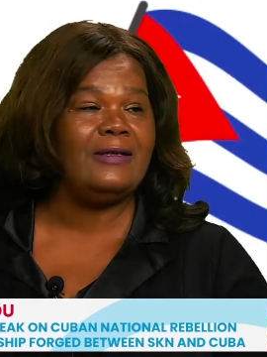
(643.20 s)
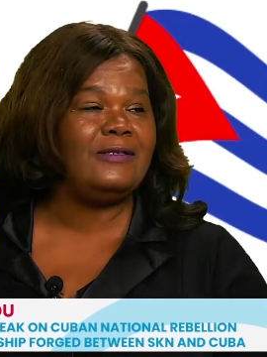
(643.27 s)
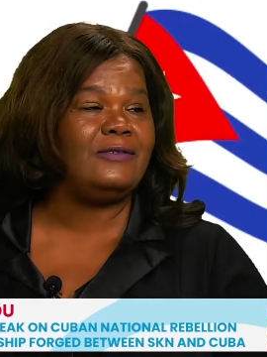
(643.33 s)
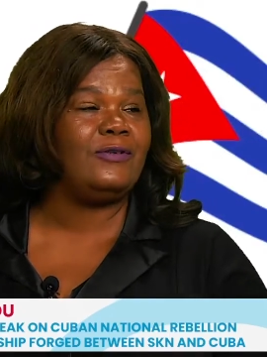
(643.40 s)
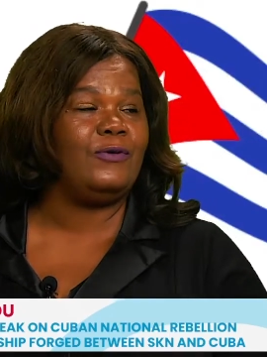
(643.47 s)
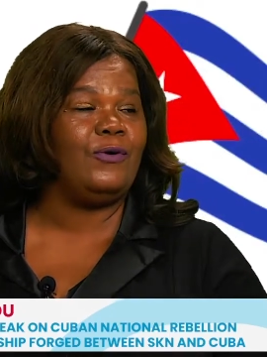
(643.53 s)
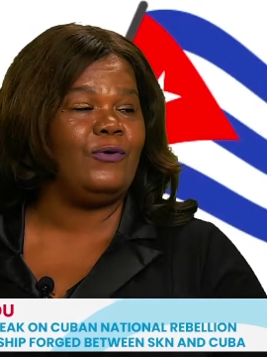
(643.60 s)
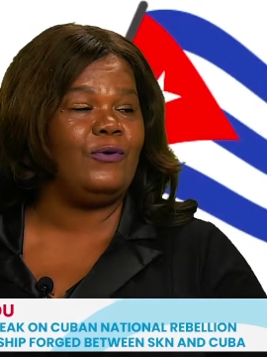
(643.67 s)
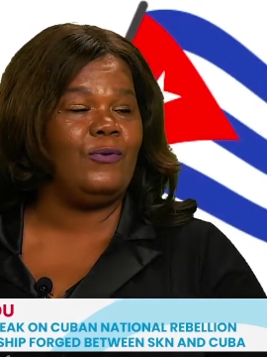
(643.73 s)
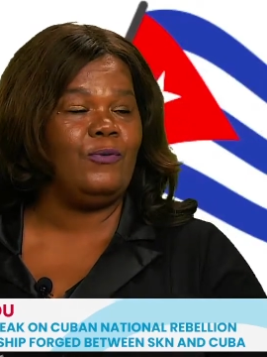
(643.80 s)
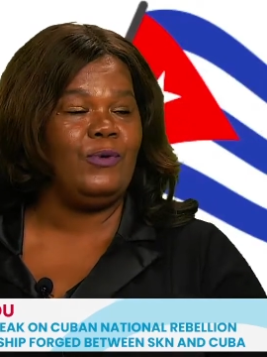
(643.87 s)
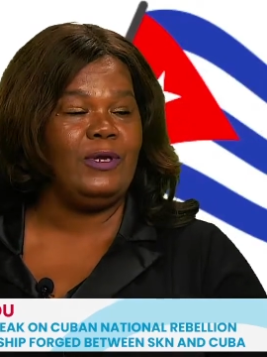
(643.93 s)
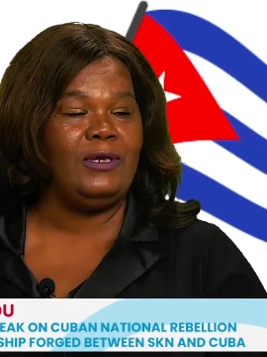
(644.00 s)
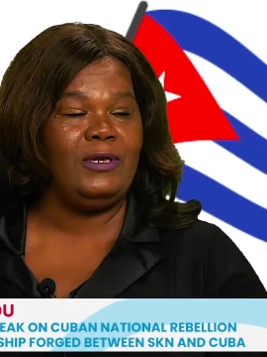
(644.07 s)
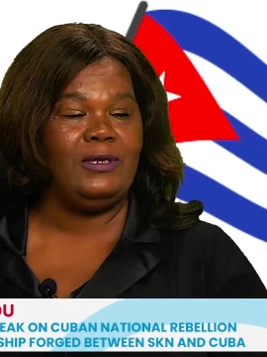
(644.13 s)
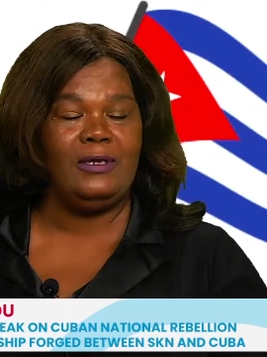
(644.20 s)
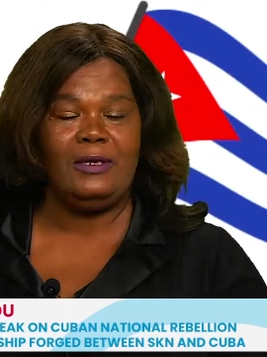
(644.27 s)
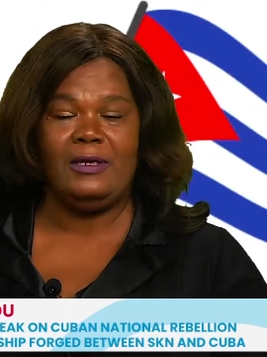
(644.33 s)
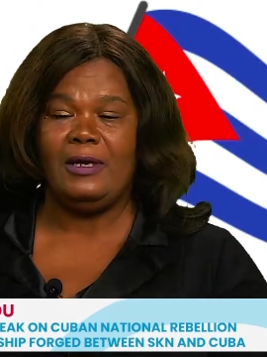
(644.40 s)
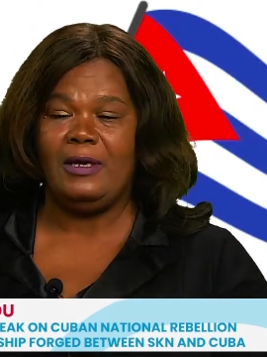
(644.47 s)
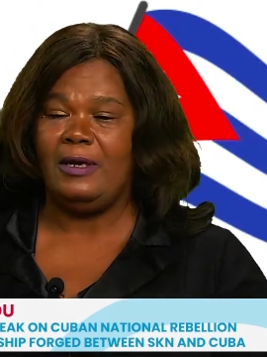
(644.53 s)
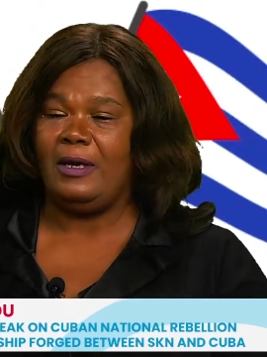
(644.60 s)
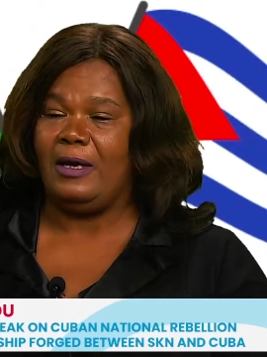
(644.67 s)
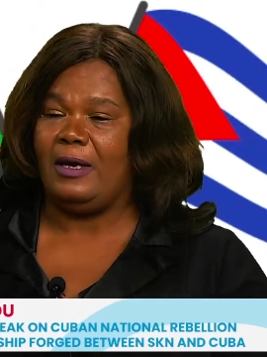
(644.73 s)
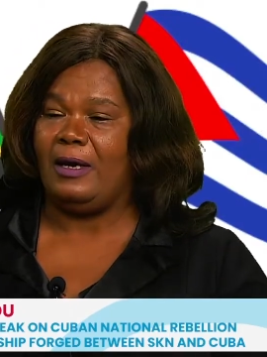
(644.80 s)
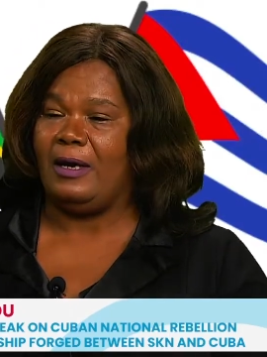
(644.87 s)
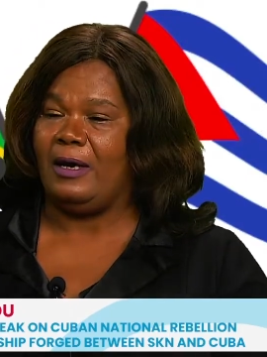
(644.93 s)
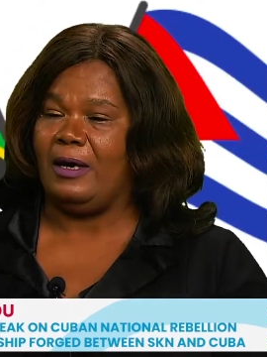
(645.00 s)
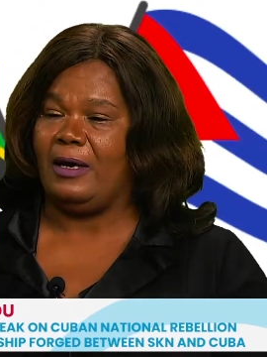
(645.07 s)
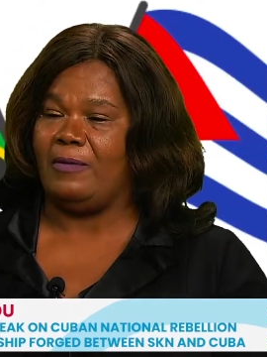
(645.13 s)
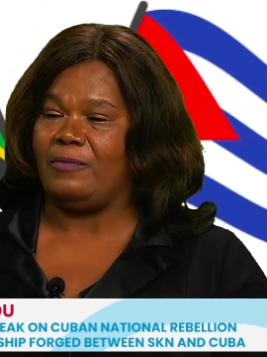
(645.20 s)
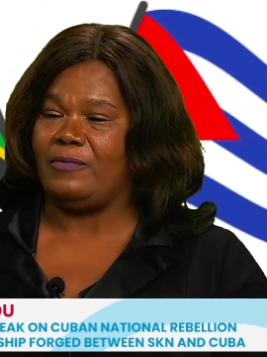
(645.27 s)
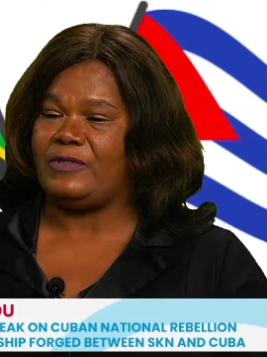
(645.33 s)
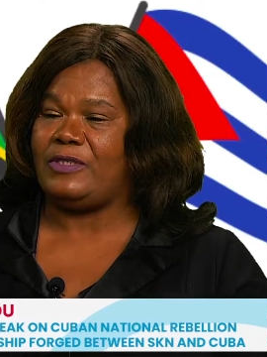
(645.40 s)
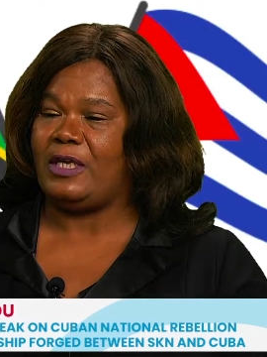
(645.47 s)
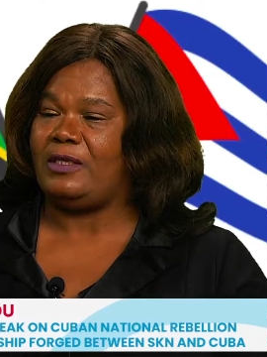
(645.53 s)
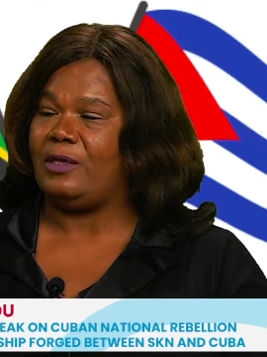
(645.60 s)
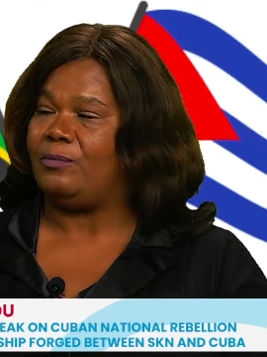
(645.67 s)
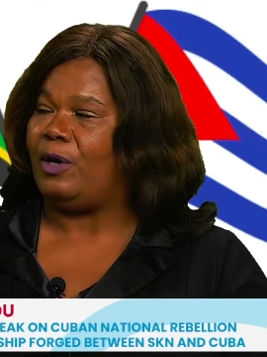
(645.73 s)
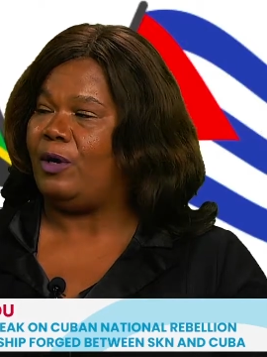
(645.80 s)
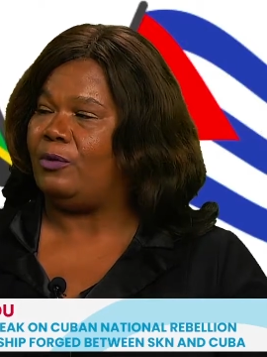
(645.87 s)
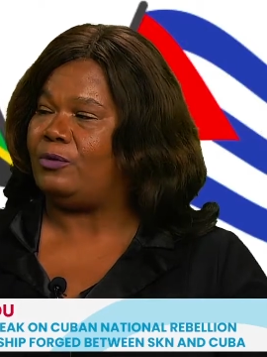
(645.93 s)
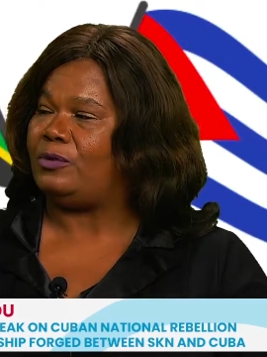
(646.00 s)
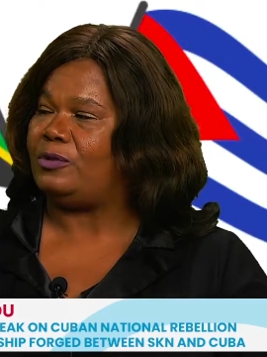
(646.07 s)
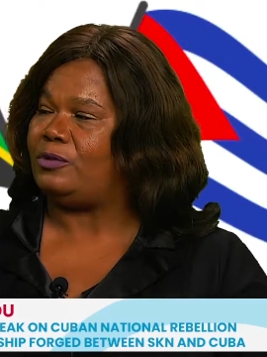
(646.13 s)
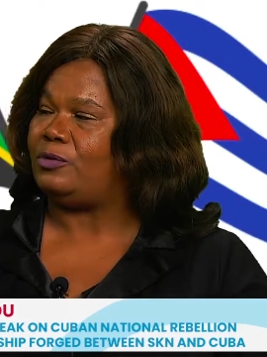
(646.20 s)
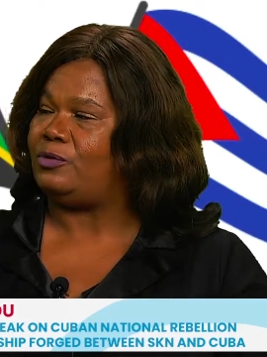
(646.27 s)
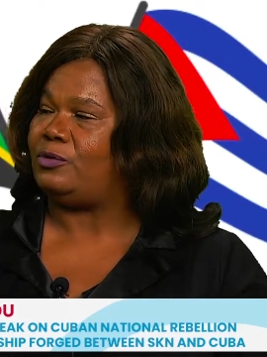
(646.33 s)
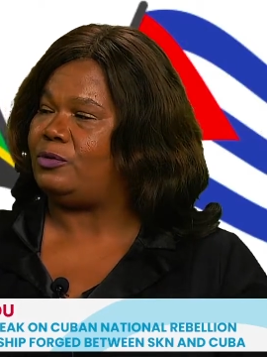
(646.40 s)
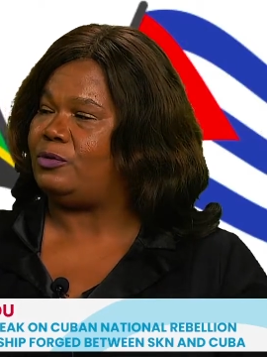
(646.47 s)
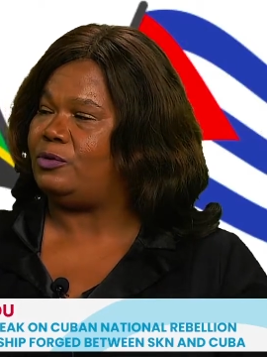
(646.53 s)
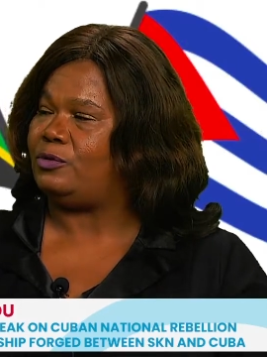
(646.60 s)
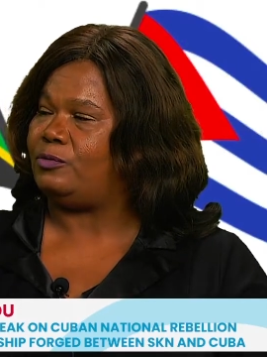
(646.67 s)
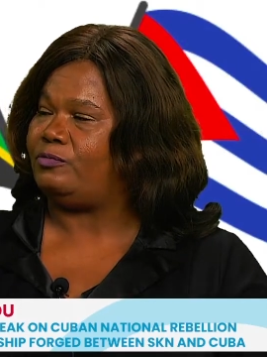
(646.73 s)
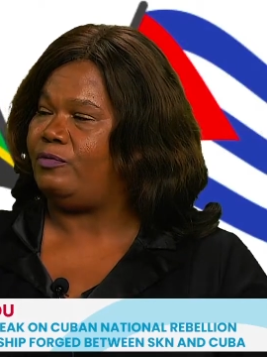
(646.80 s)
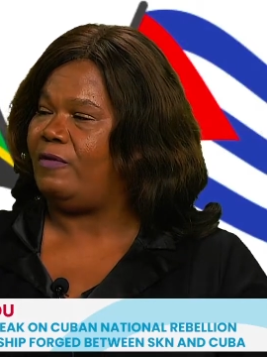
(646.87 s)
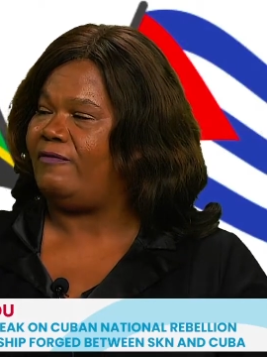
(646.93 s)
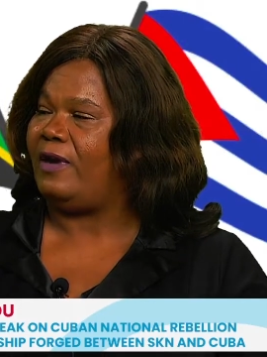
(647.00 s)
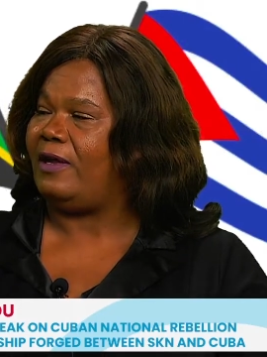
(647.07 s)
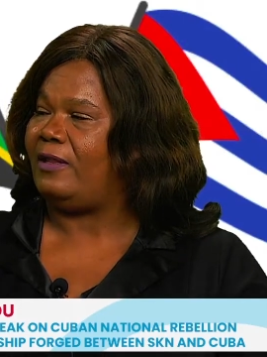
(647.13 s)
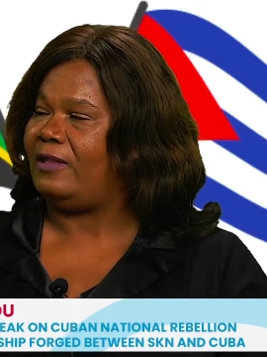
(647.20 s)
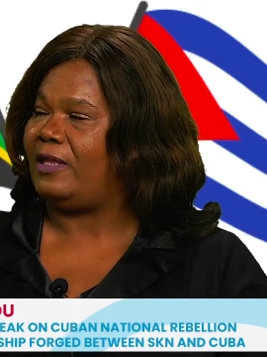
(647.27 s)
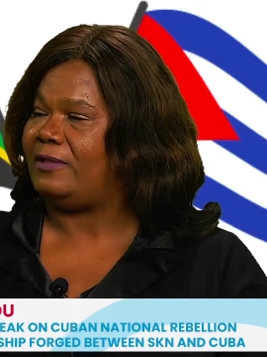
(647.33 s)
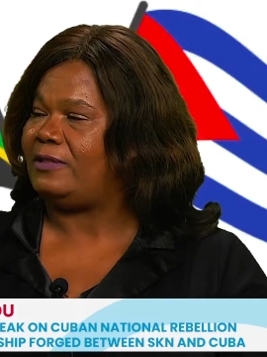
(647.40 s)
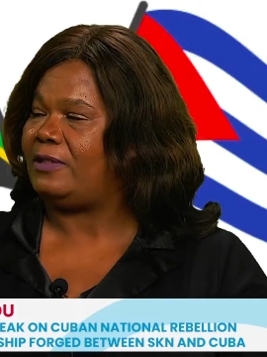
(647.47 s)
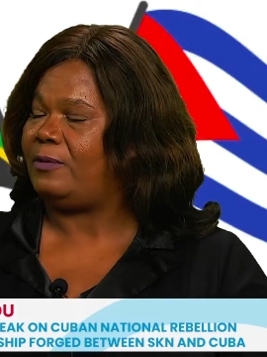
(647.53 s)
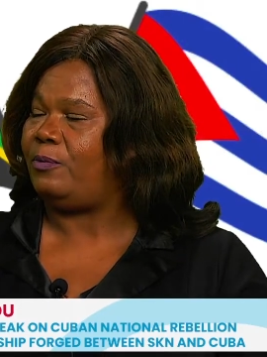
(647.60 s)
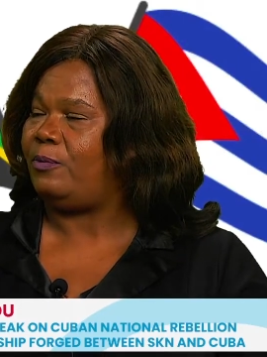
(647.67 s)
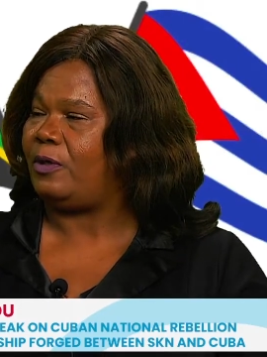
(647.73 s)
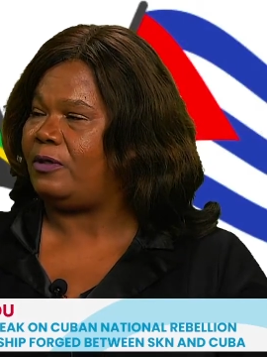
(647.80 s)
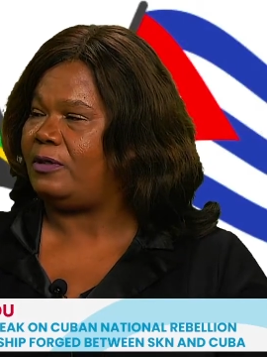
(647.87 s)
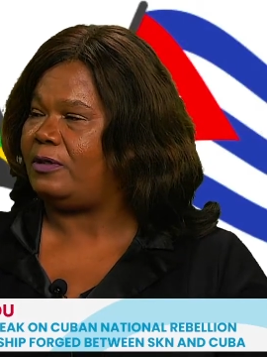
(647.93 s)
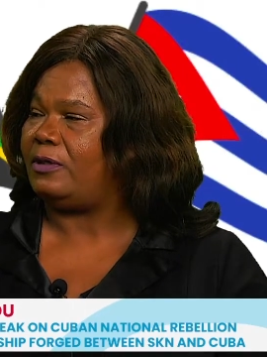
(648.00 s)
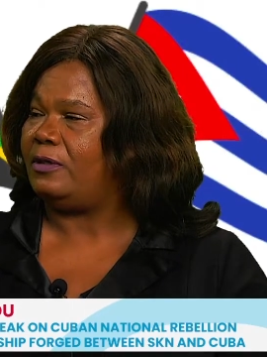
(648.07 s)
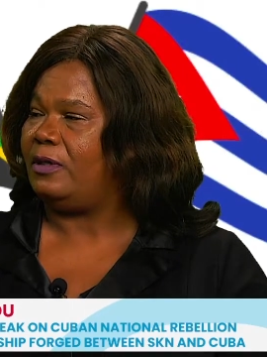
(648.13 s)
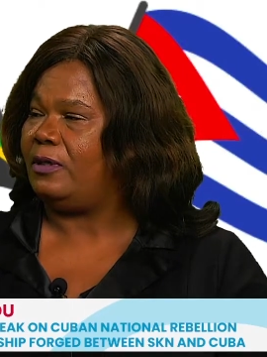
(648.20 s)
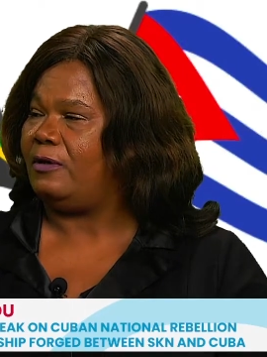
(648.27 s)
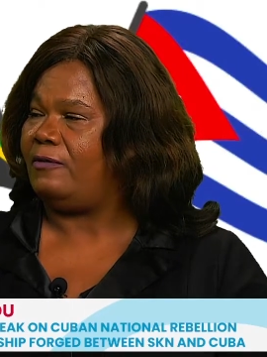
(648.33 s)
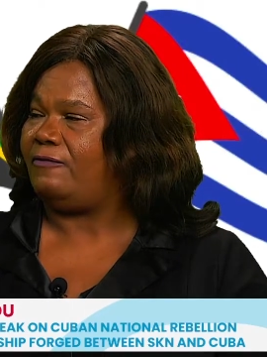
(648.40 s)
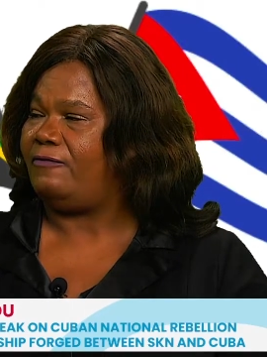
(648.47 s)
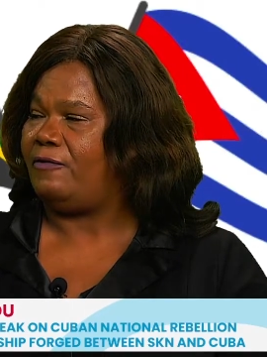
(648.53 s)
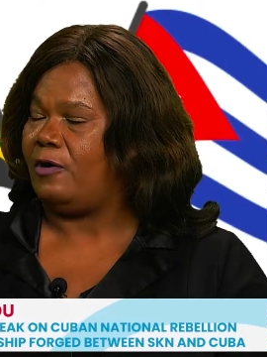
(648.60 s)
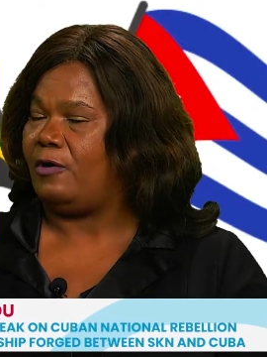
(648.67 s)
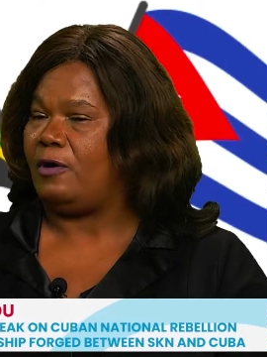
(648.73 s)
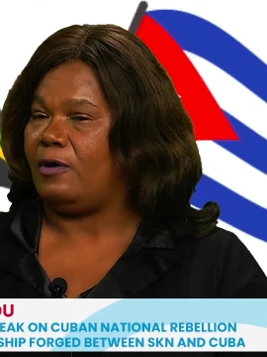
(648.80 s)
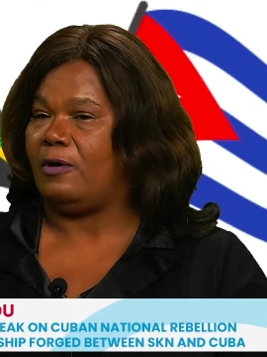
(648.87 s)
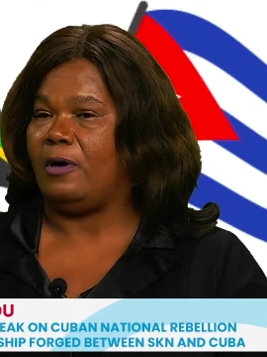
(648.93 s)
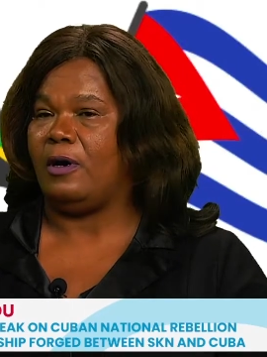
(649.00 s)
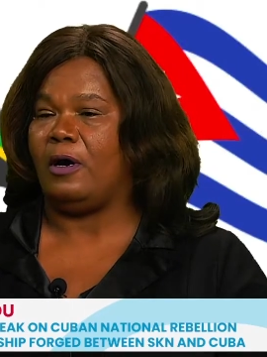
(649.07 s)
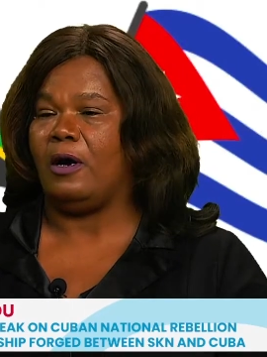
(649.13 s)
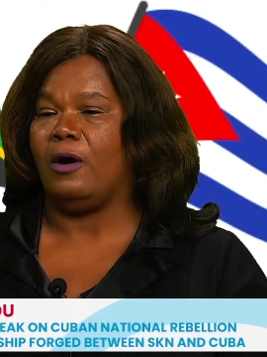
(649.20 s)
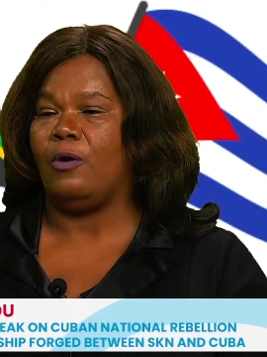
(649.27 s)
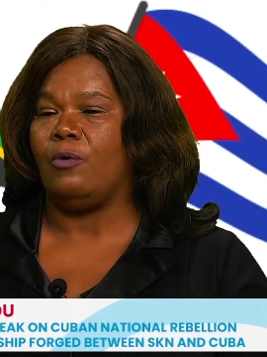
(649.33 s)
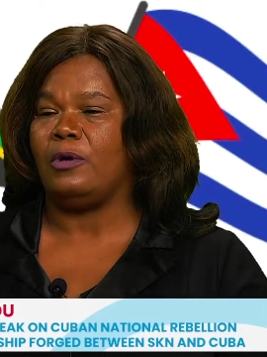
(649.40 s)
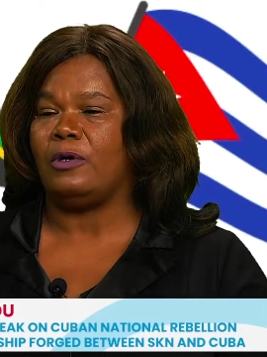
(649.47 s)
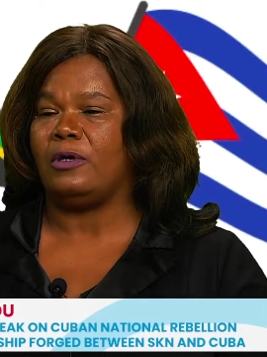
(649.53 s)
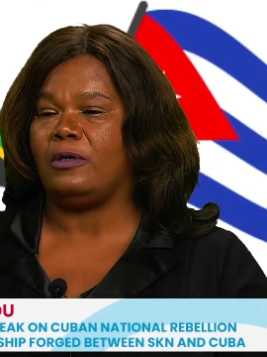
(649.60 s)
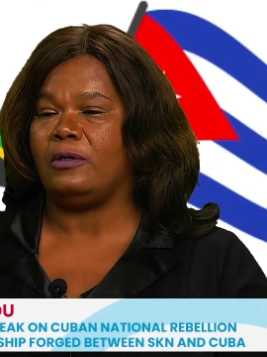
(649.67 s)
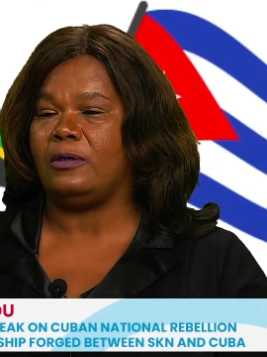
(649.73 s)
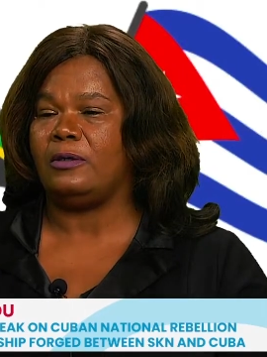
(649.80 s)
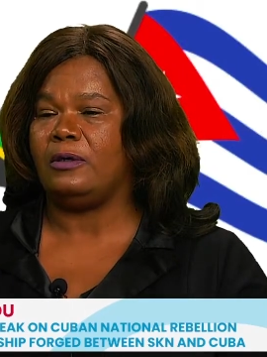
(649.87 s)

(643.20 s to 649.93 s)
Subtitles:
And so we set about to provide that support for our